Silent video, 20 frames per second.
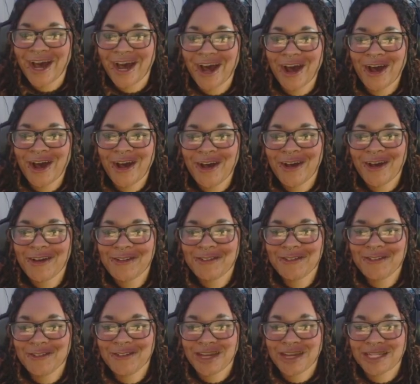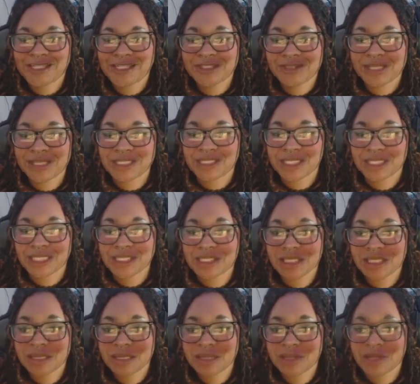Alrighty, so I changed
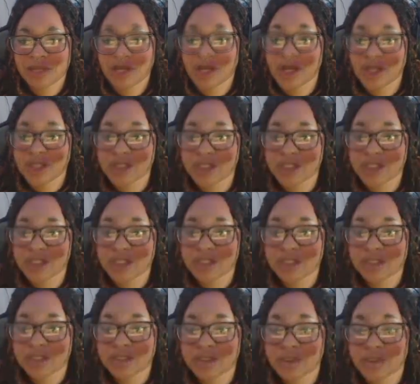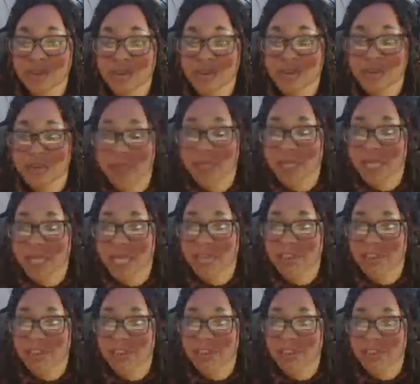up the colors quite a bit
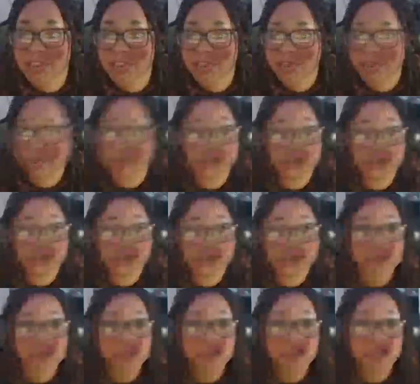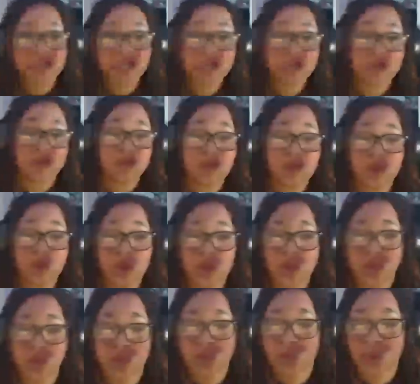actually. So we went with a very more
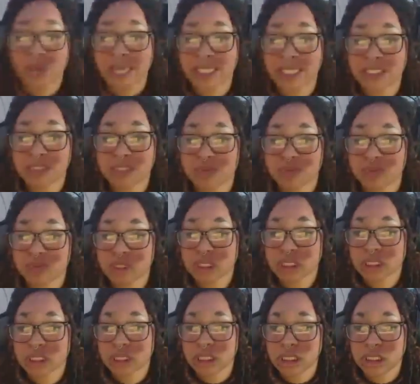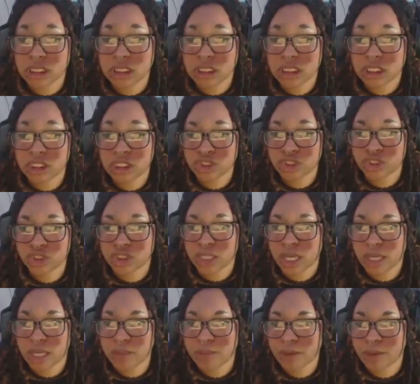white, pristine-ish
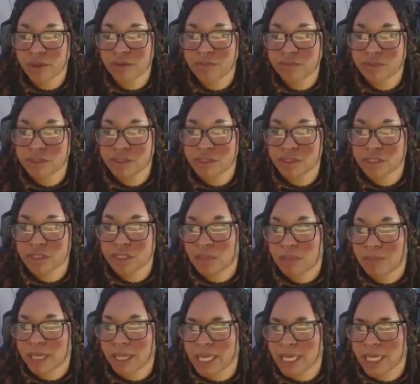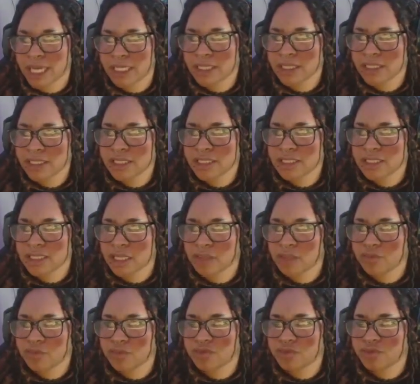type of look. I added this like
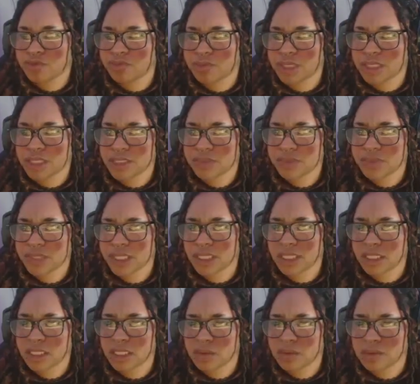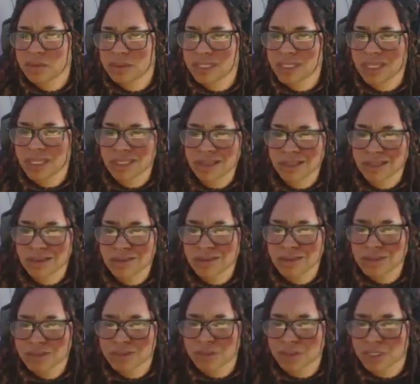roof piece right here, which I think
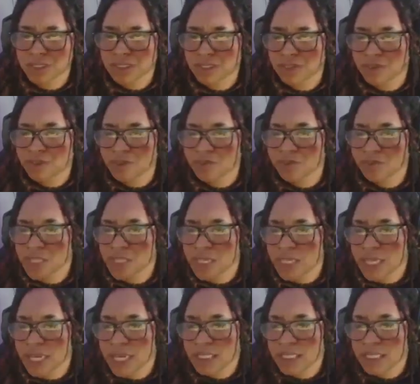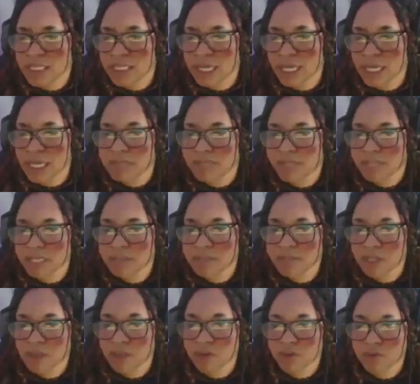looks pretty cute. And then I made
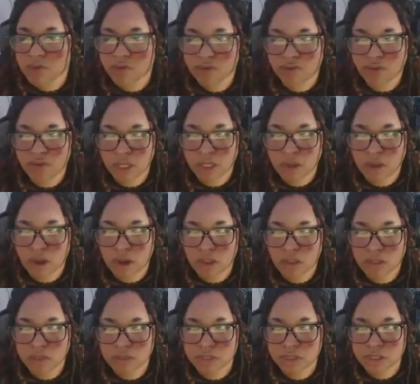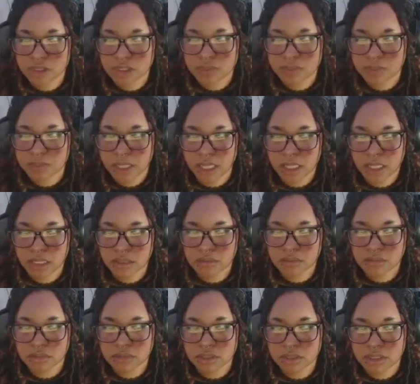my own fake columns just by
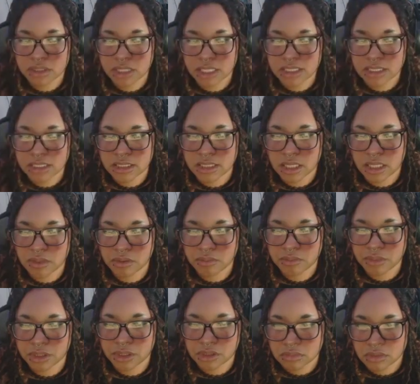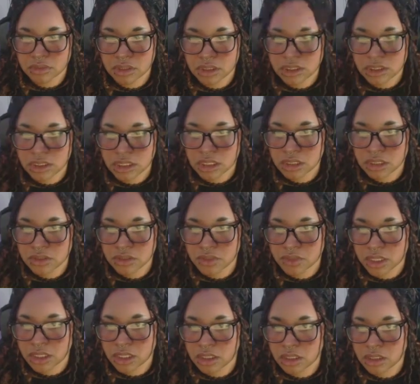sizing down a bunch of these things
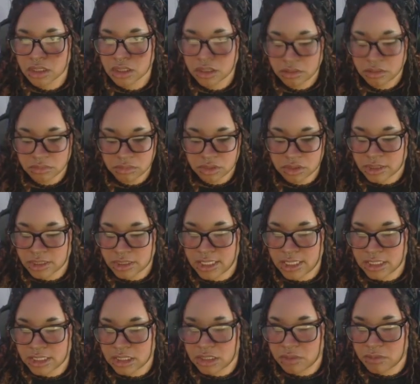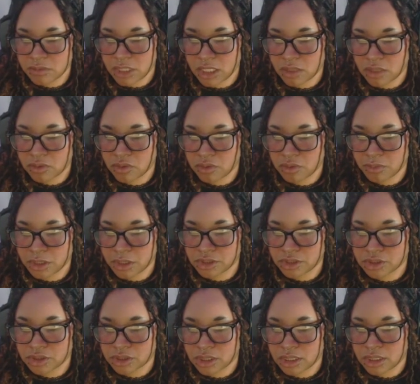right here. Sizing them down a whole
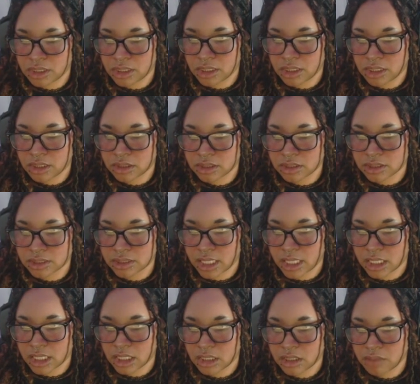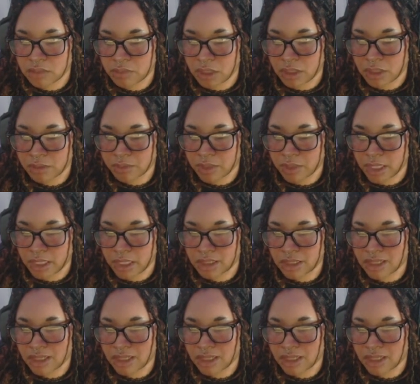bunch and then stacking them upright.